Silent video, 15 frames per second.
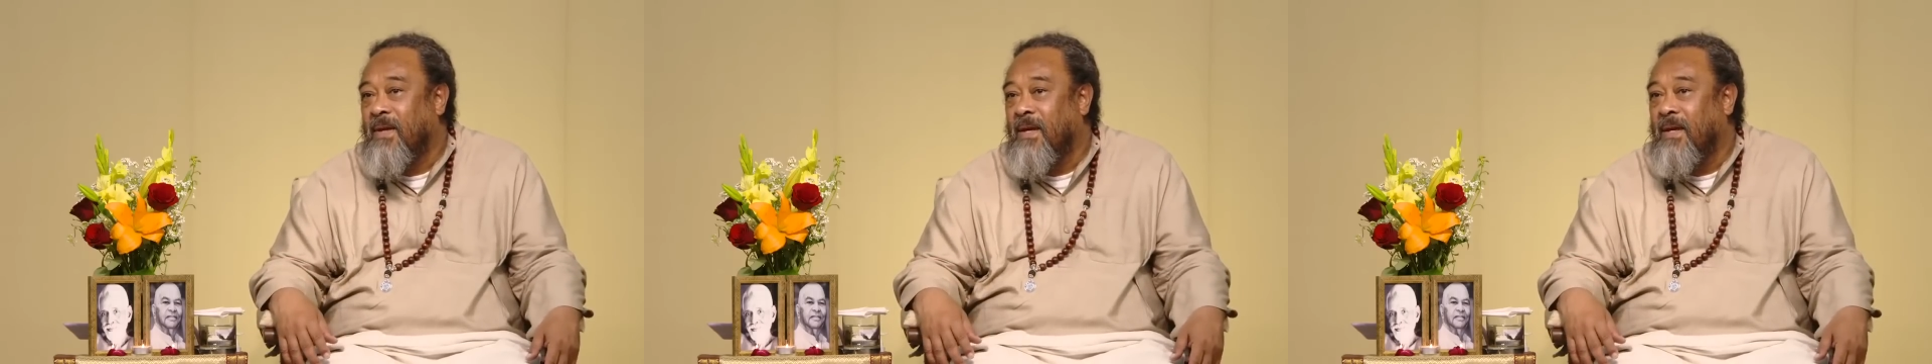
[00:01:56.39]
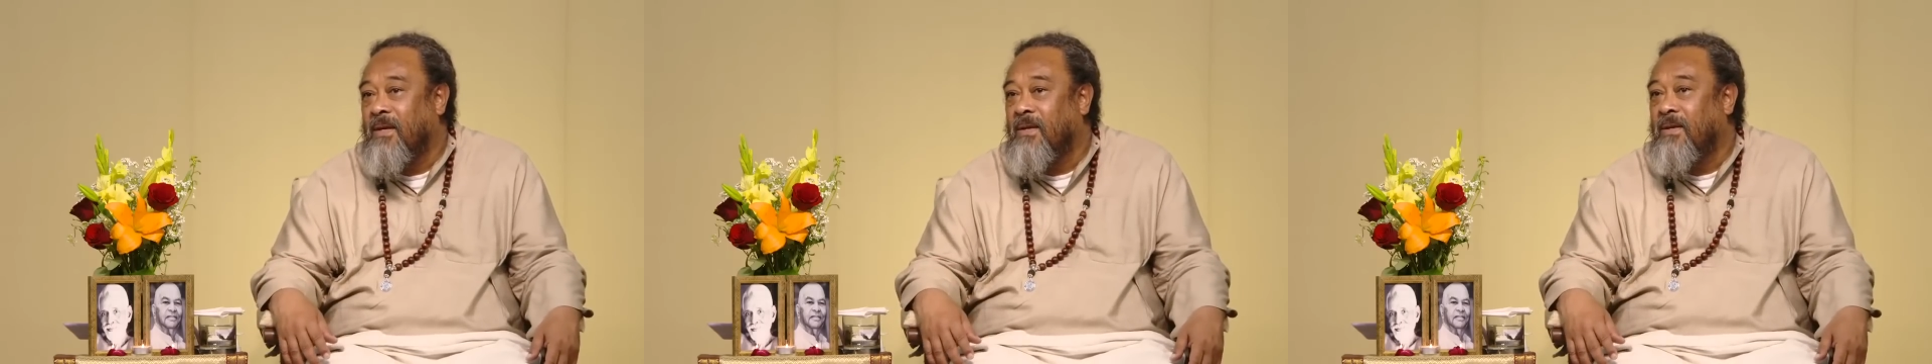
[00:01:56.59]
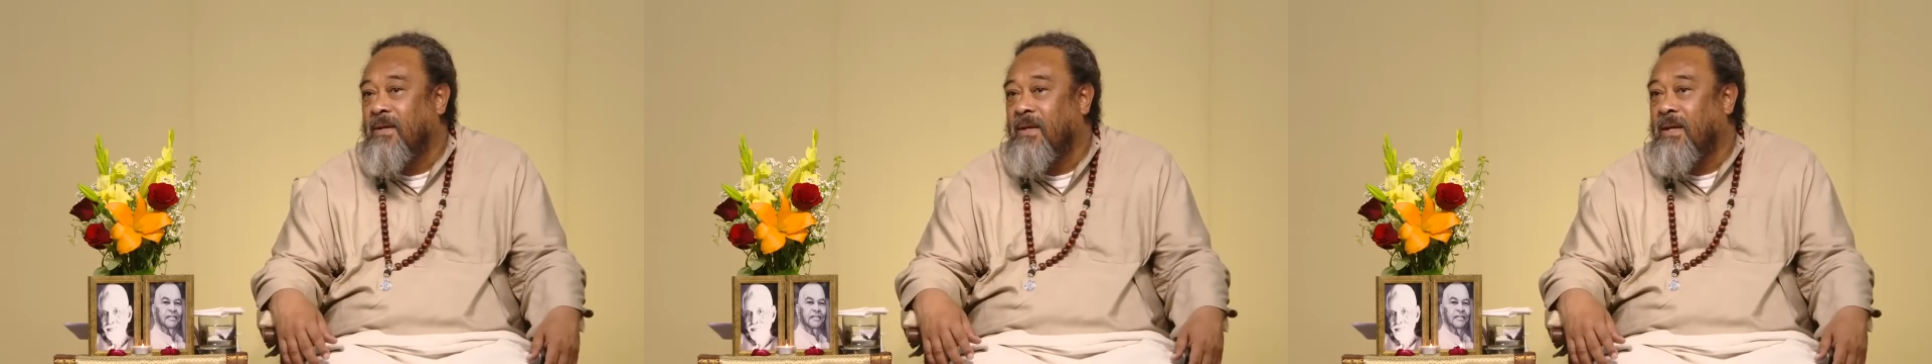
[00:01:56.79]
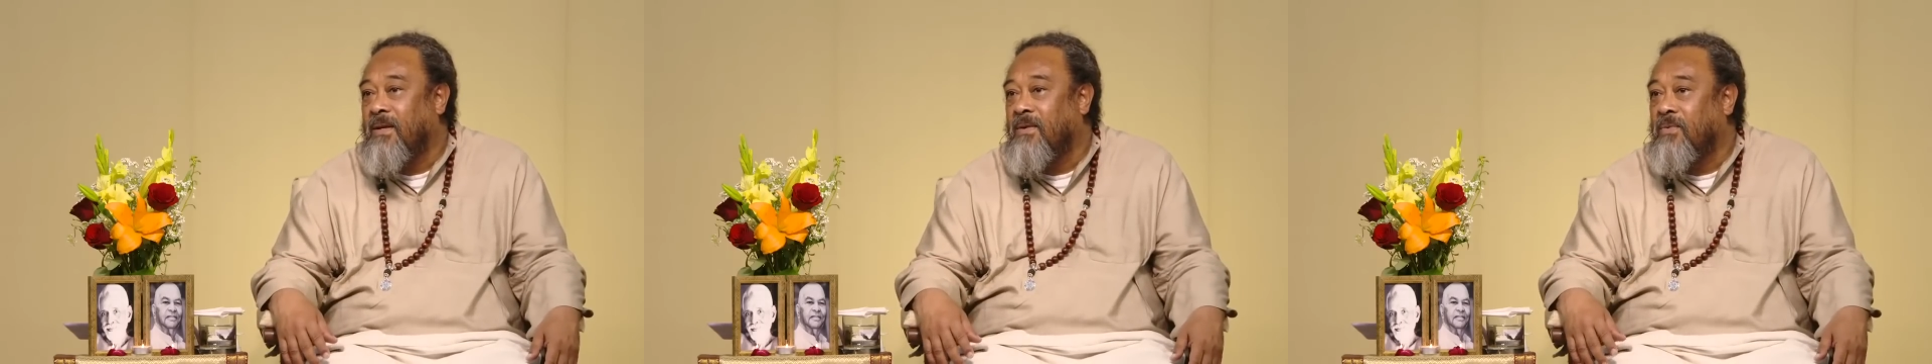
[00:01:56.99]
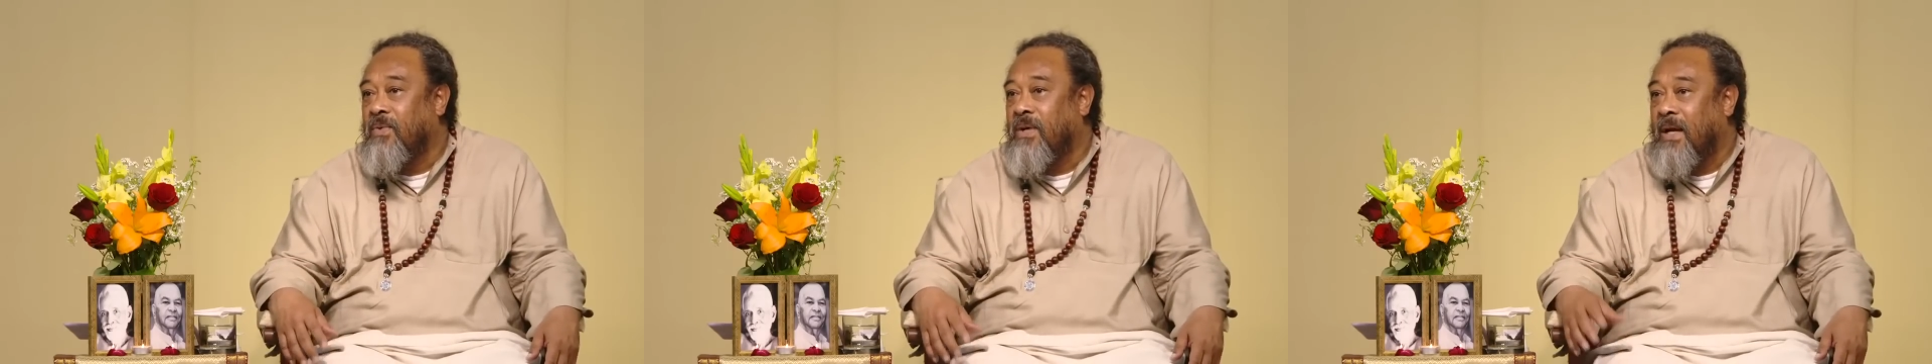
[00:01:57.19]

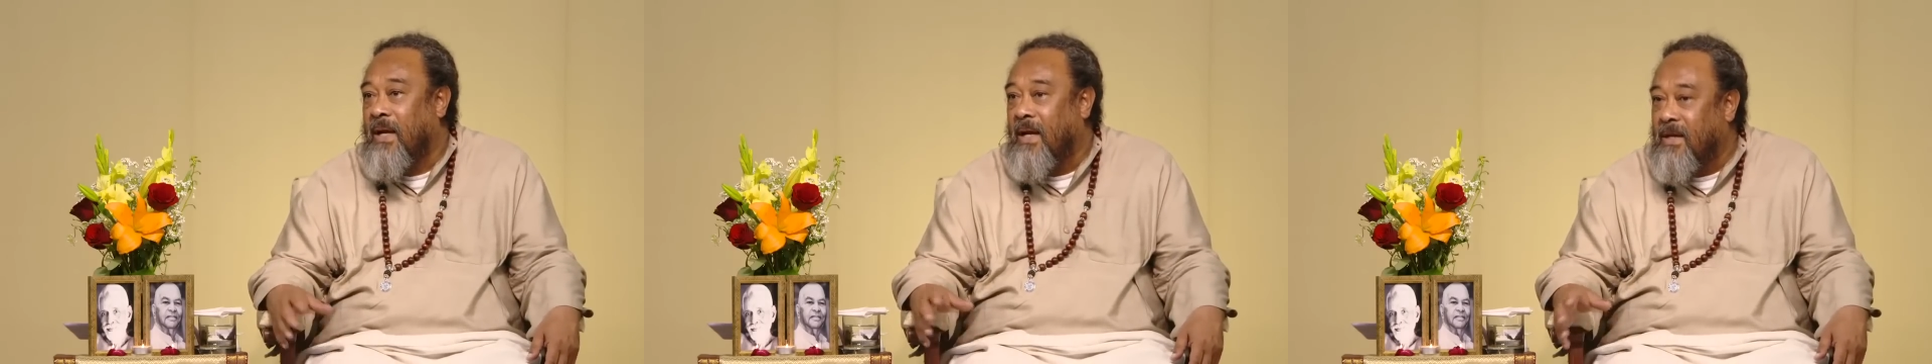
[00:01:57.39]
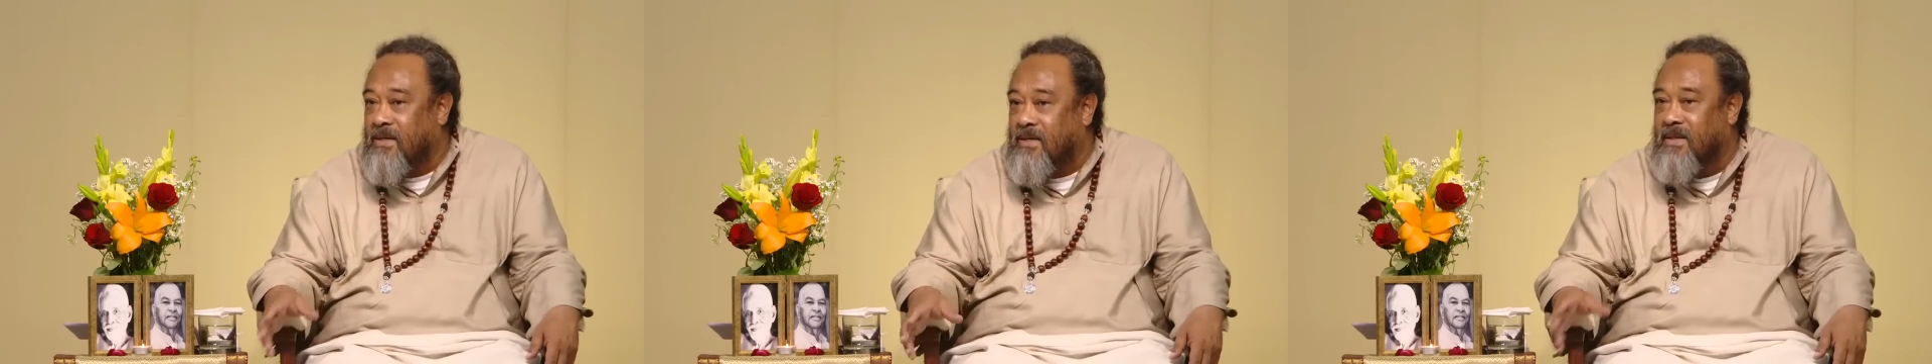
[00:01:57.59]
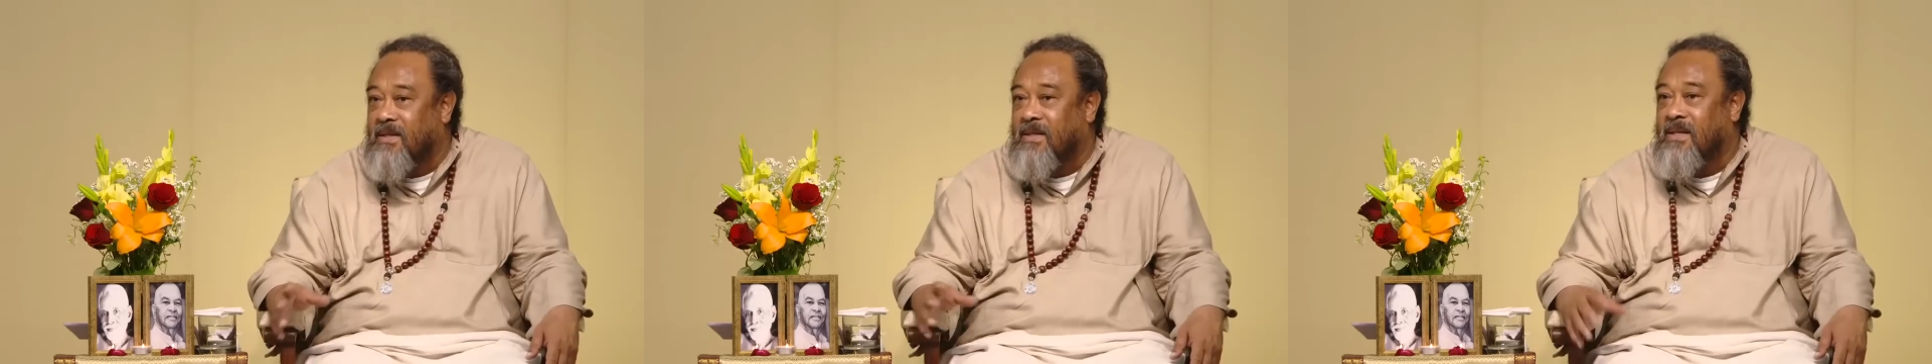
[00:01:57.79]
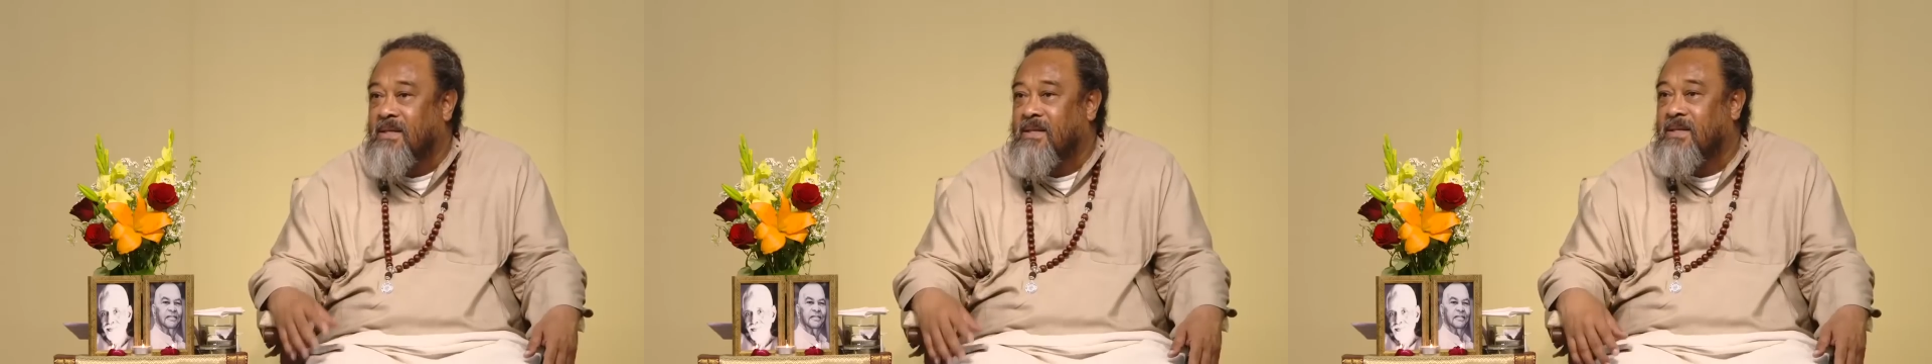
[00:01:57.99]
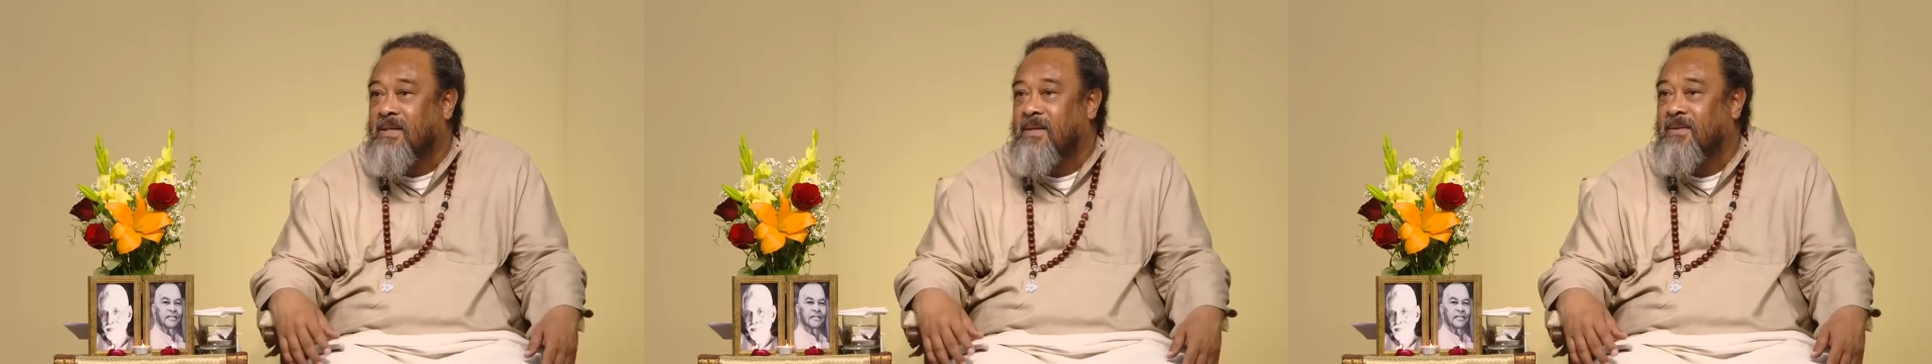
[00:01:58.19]
in realizing
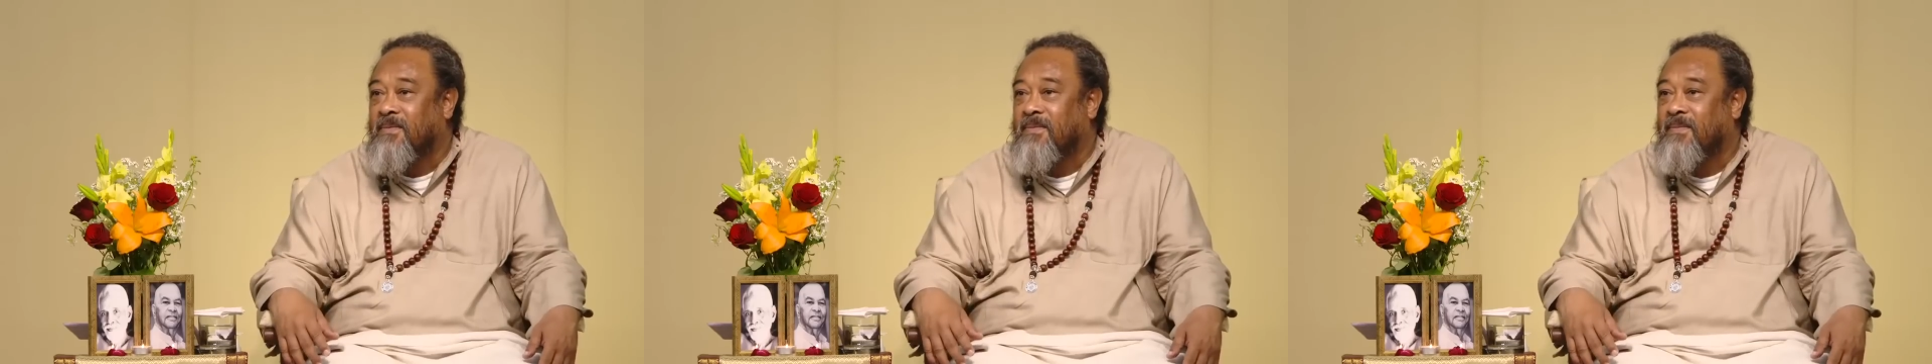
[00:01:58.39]
this?